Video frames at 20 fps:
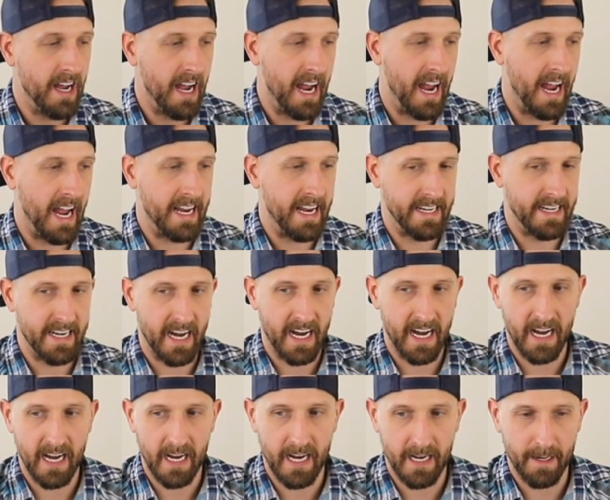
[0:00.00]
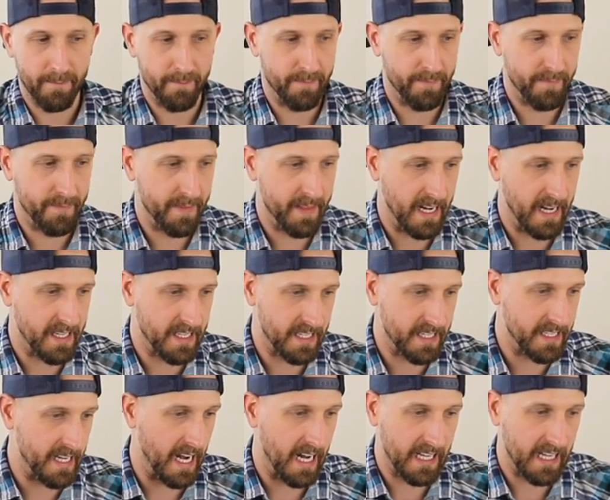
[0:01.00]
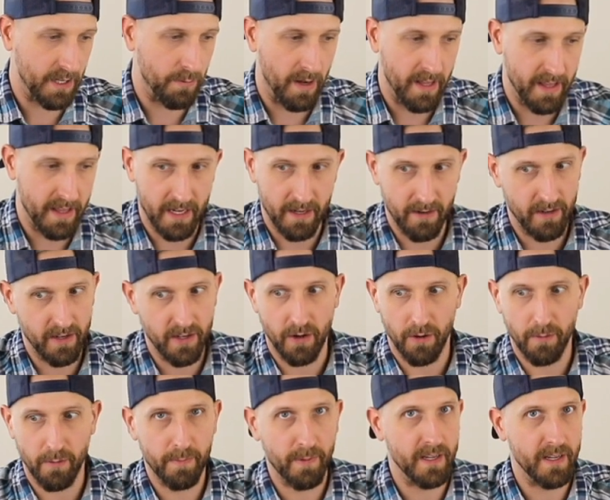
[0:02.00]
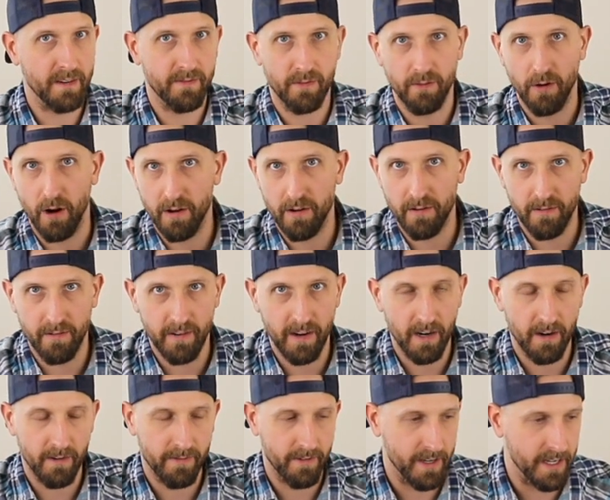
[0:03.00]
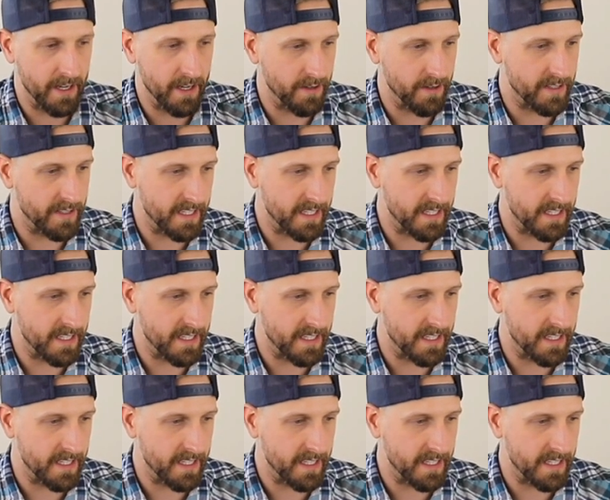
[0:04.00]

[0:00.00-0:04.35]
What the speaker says: And that's exactly why they, you know, played for Ron Rivera for years.